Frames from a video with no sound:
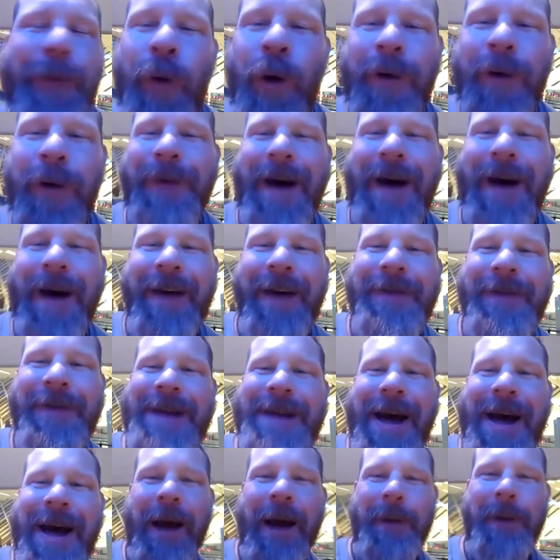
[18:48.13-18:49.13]
or five
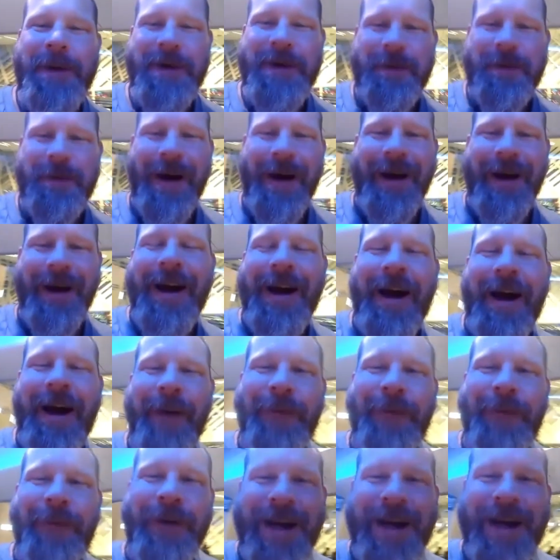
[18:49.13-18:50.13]
times in my
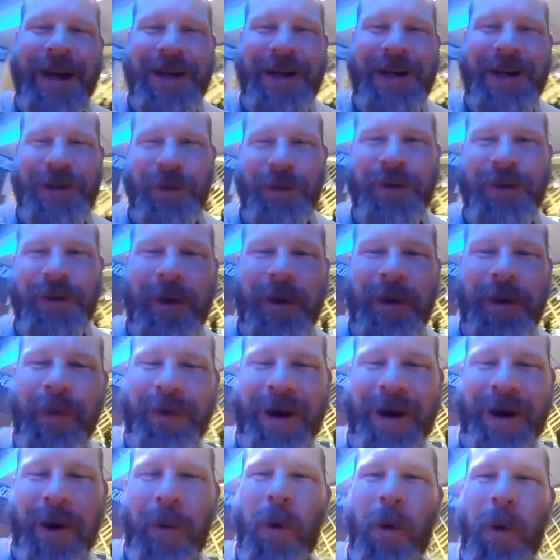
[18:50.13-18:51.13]
confrontation with him over
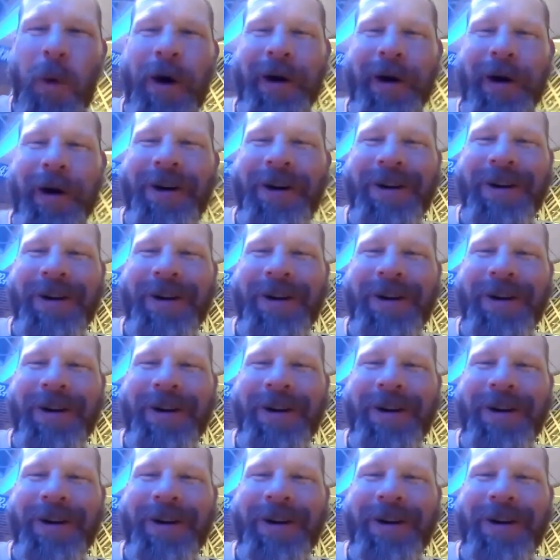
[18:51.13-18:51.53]
at Warrior.